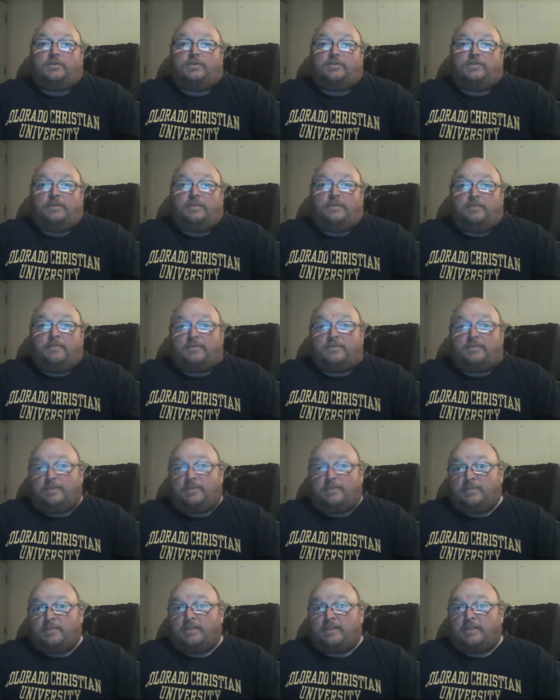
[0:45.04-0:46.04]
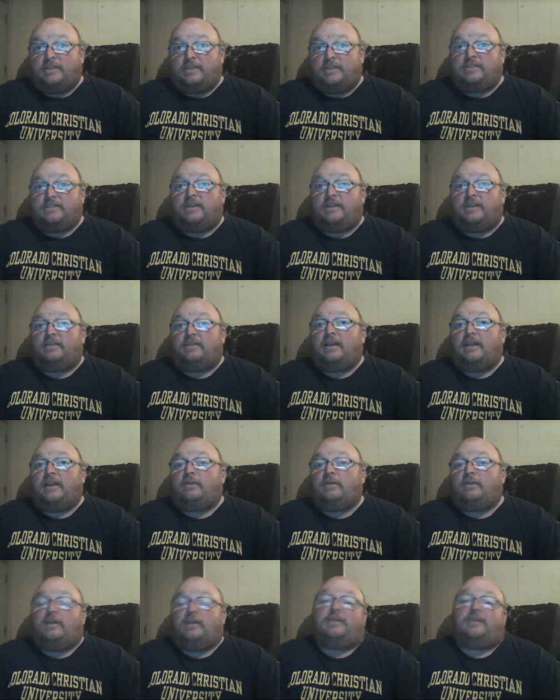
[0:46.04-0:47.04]
some of the things that
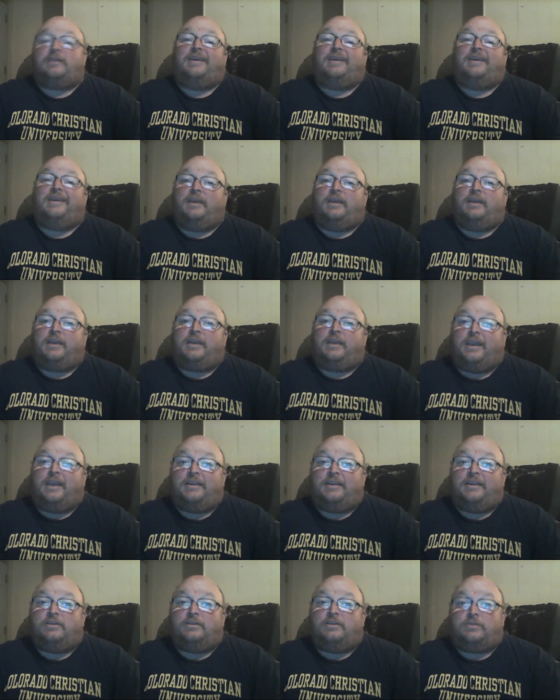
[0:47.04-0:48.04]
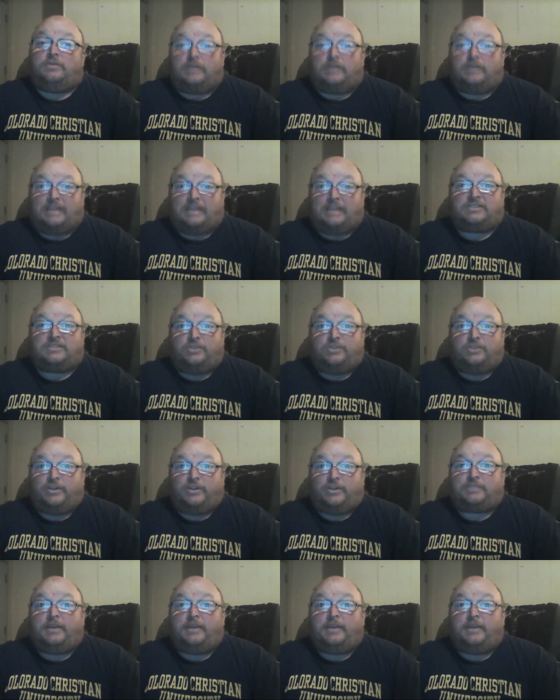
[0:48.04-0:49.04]
it can do as to
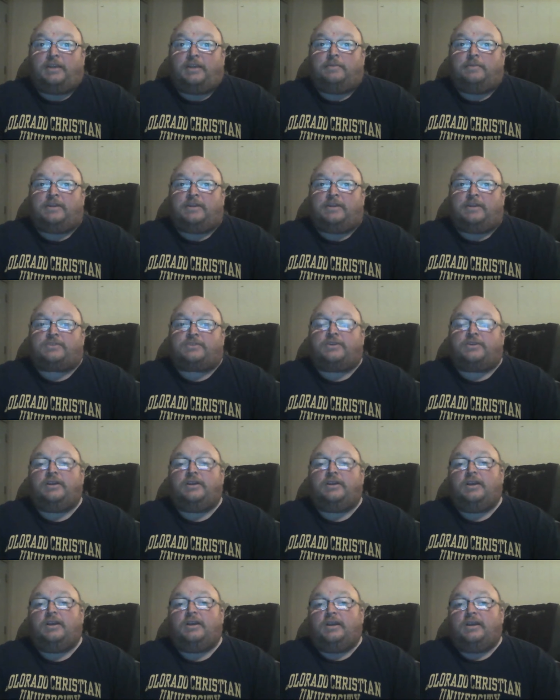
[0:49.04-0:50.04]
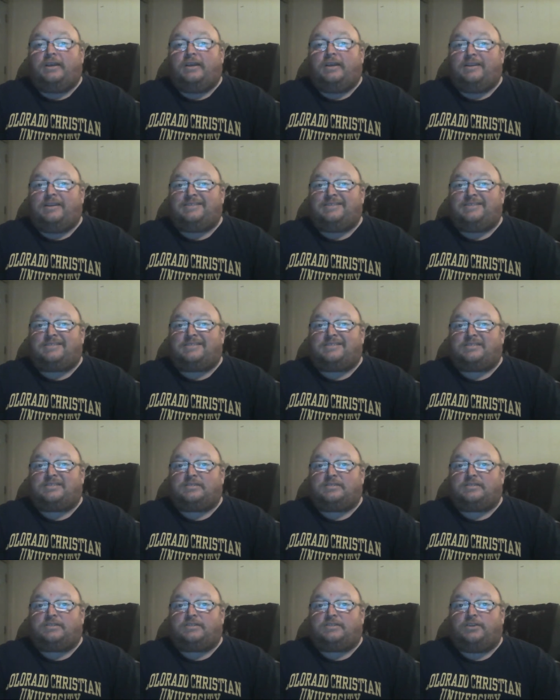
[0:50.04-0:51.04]
expand a ministry is
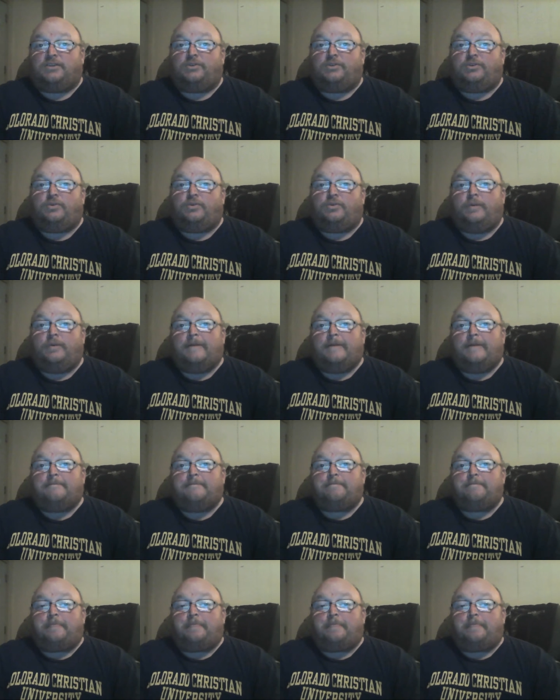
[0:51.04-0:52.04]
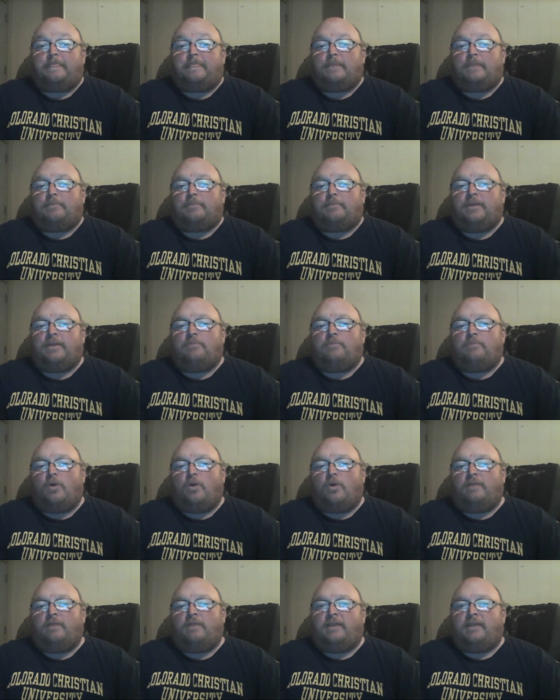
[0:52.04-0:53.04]
to bring
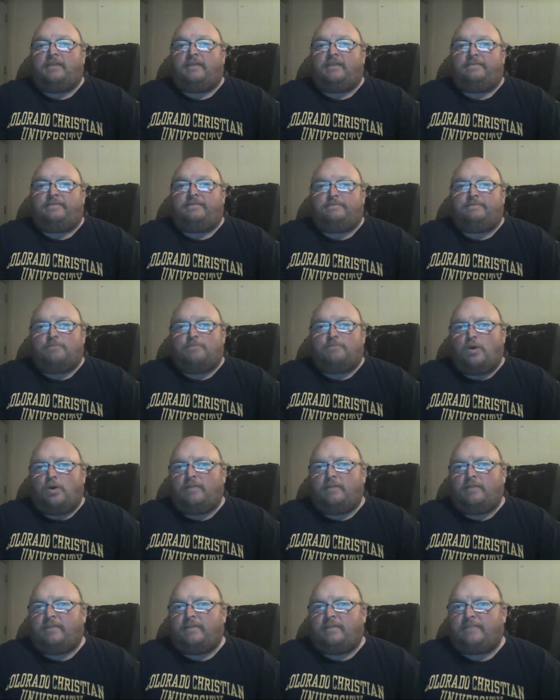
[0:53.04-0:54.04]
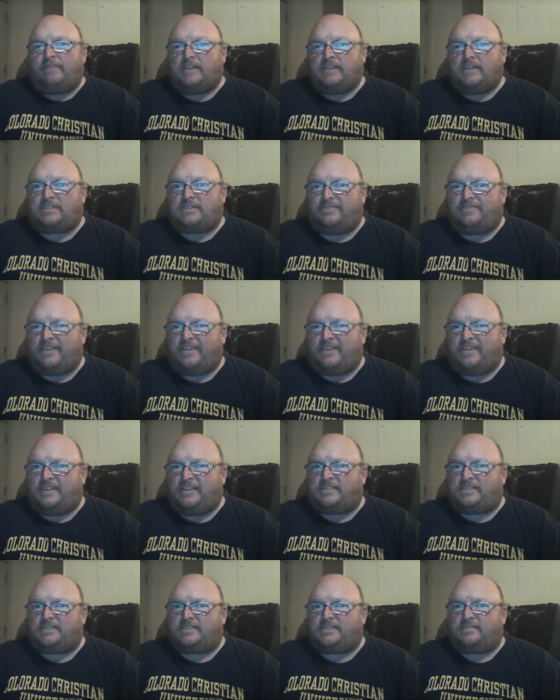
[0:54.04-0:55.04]
more of a
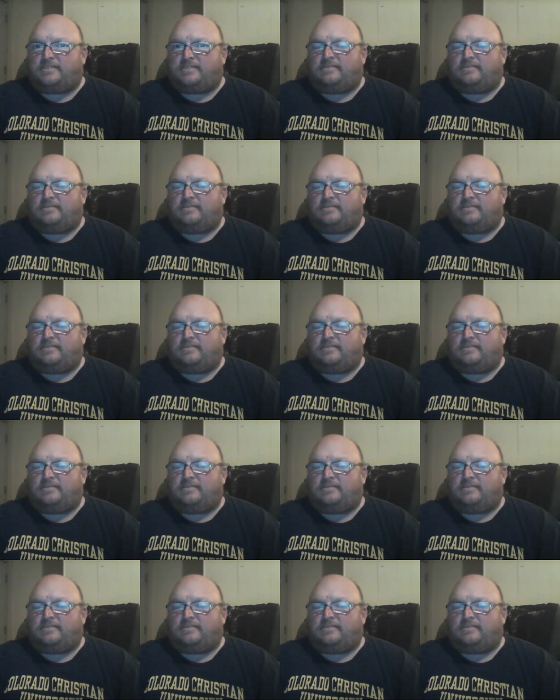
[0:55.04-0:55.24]
face-to-face